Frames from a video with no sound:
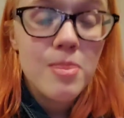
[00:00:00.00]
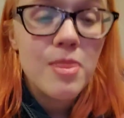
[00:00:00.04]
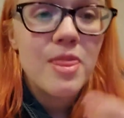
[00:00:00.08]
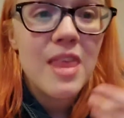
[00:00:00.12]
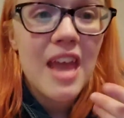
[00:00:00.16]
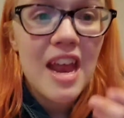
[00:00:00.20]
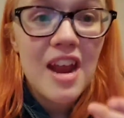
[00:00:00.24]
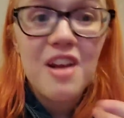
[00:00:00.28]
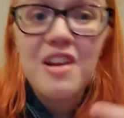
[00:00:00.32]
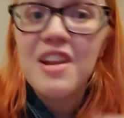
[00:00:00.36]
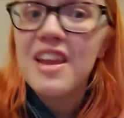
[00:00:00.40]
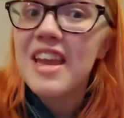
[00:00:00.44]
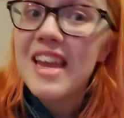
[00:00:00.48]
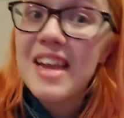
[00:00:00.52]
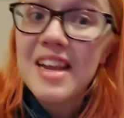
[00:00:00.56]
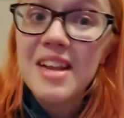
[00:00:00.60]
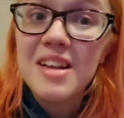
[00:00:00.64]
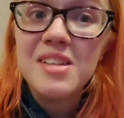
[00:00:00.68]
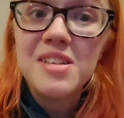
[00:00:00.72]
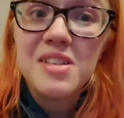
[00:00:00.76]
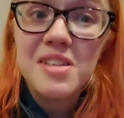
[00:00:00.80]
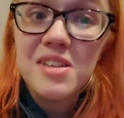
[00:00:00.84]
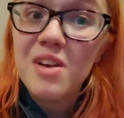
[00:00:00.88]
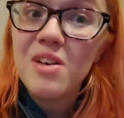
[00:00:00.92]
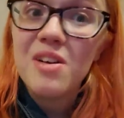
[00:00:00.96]
their
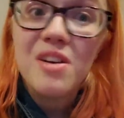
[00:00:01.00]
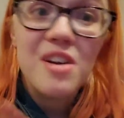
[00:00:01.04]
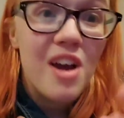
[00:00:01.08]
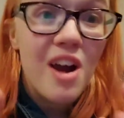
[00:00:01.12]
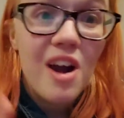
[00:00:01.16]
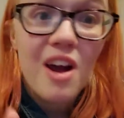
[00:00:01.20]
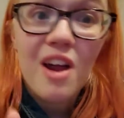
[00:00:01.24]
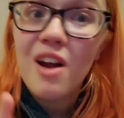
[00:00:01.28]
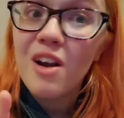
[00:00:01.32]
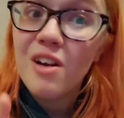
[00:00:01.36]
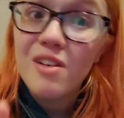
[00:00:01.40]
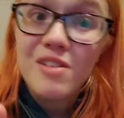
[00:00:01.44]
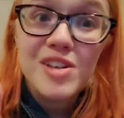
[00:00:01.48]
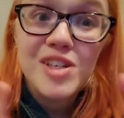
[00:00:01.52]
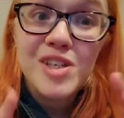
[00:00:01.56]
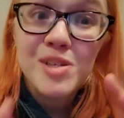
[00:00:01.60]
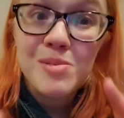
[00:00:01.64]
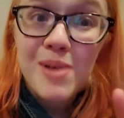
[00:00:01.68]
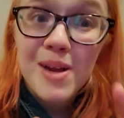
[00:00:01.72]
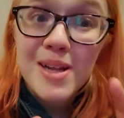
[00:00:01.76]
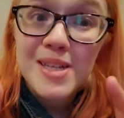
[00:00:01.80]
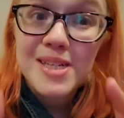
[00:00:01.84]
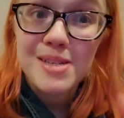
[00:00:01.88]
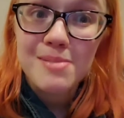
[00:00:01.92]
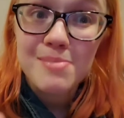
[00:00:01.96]
kids are not our
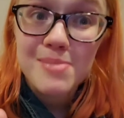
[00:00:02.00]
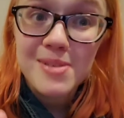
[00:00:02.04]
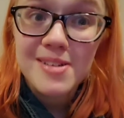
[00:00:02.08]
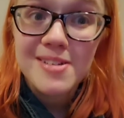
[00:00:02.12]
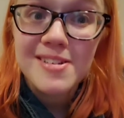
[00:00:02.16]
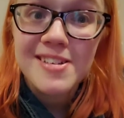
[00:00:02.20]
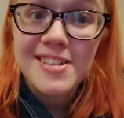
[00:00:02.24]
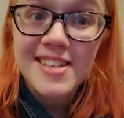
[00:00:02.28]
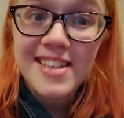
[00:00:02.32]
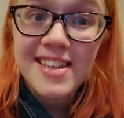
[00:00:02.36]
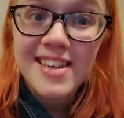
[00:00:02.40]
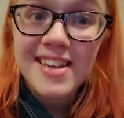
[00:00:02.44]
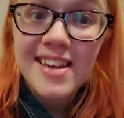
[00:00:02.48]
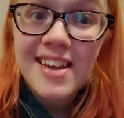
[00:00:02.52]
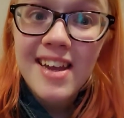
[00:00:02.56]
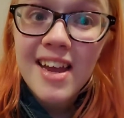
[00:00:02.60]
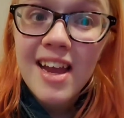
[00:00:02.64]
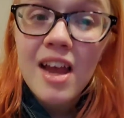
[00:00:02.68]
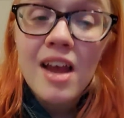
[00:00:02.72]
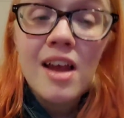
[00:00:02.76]
responsibility.